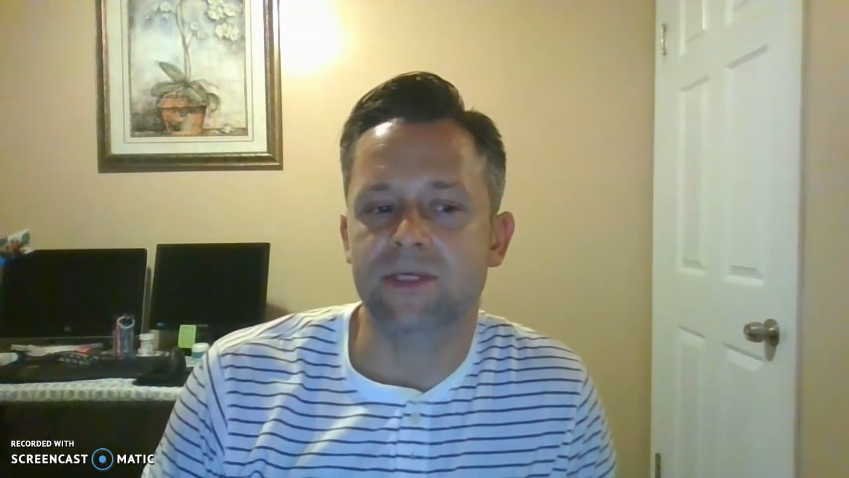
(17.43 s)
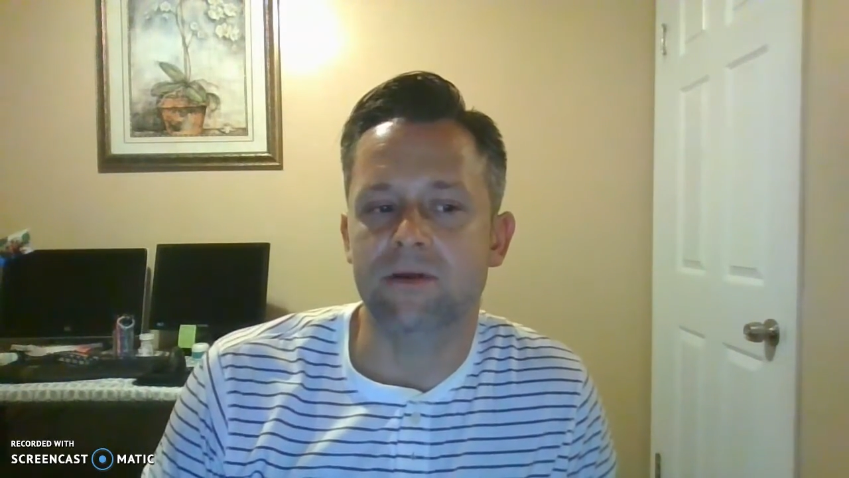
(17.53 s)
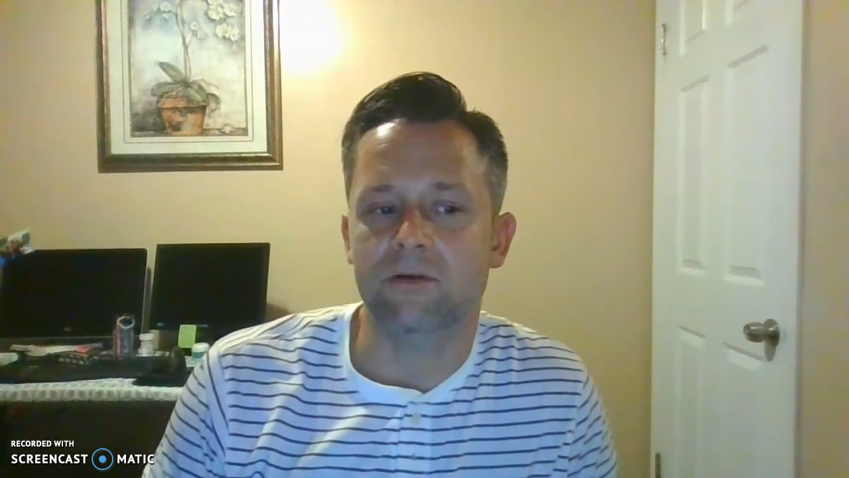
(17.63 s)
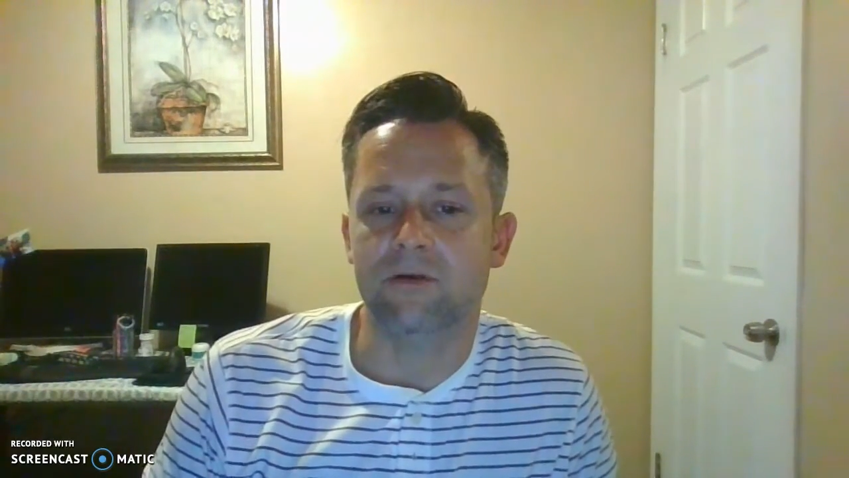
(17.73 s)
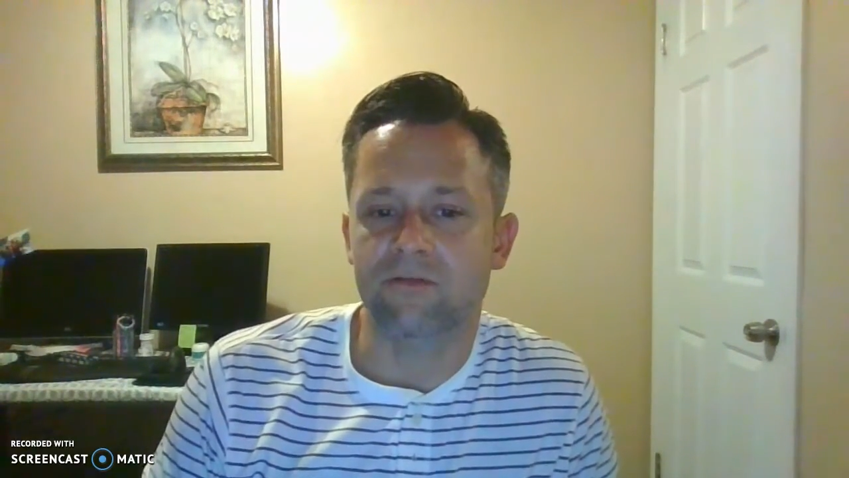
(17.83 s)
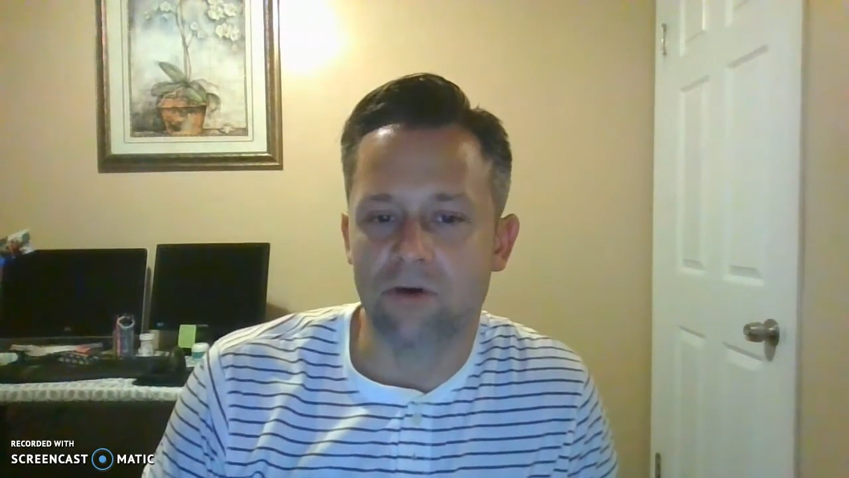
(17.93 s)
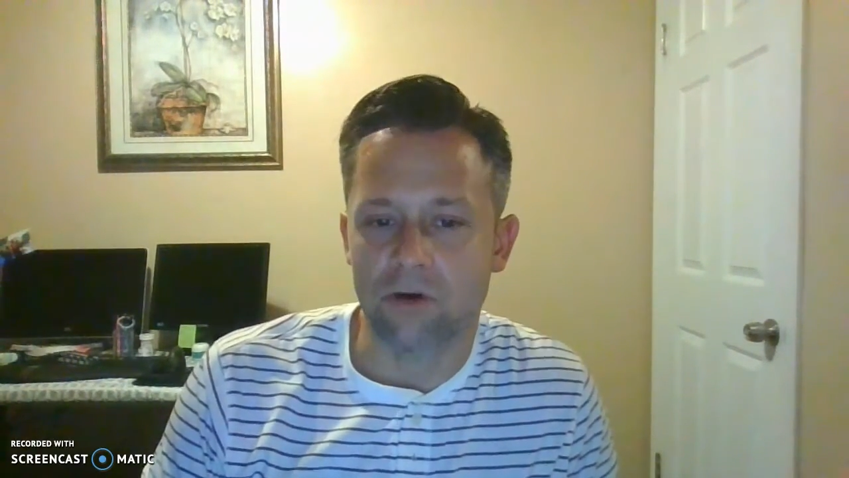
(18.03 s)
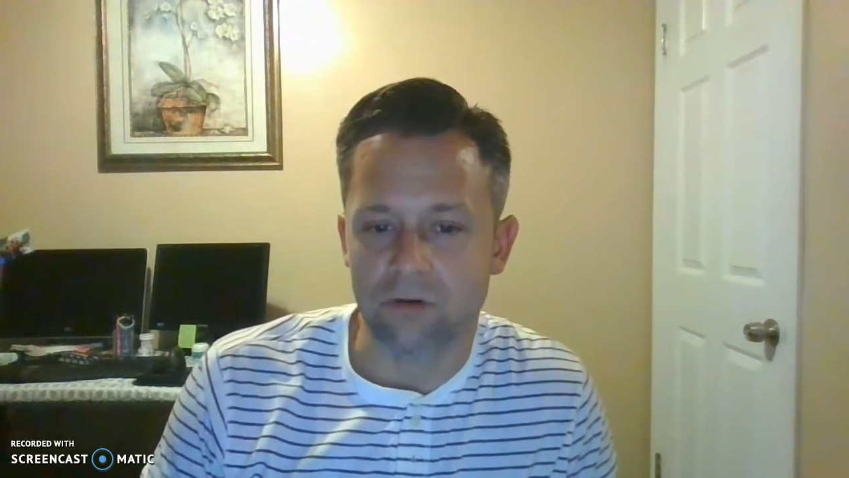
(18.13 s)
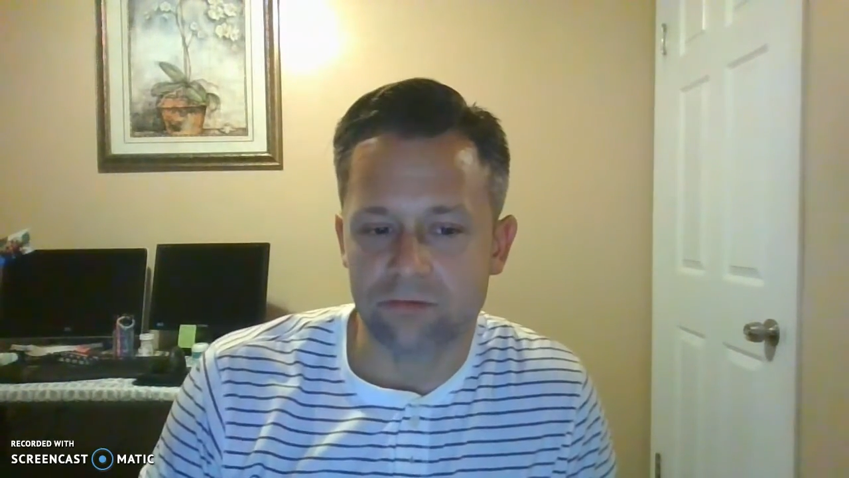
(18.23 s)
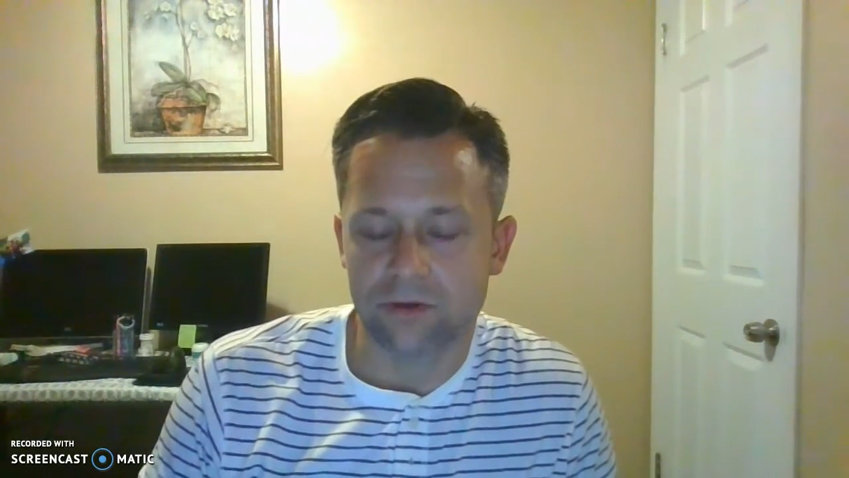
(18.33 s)
that are
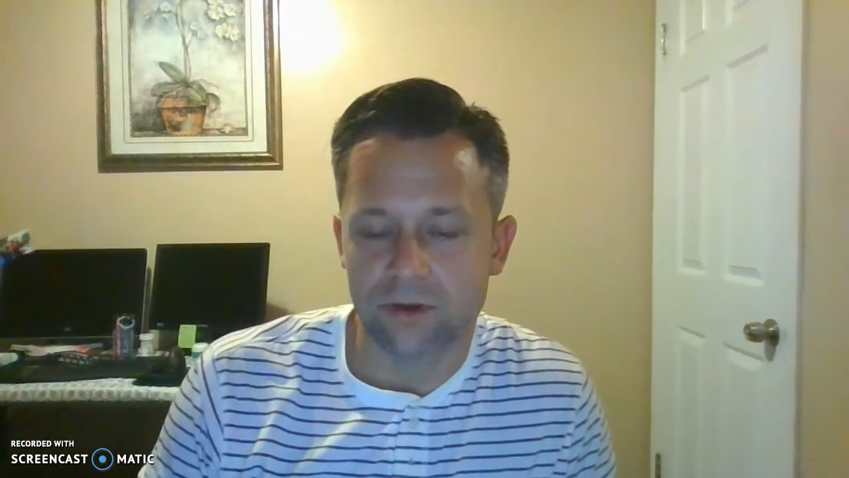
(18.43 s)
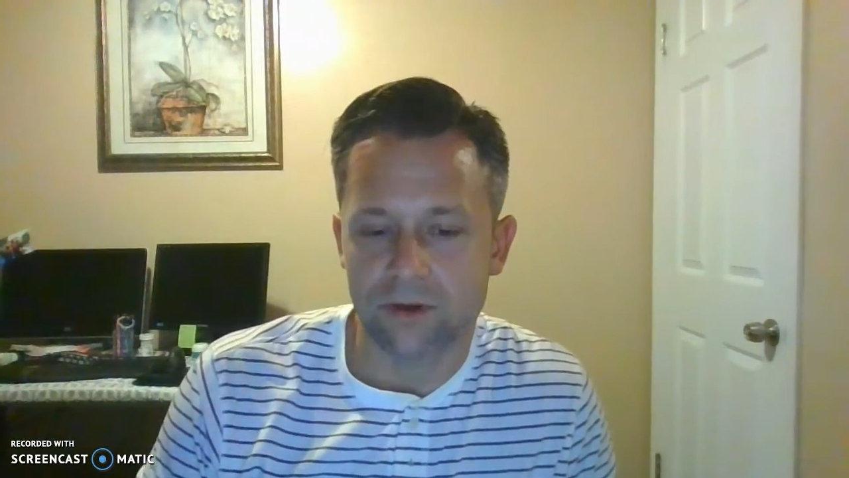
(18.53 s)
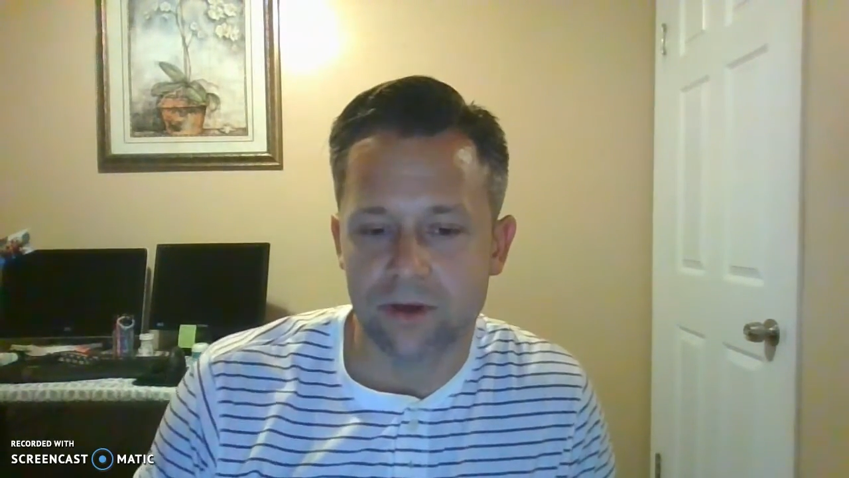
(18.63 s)
involved.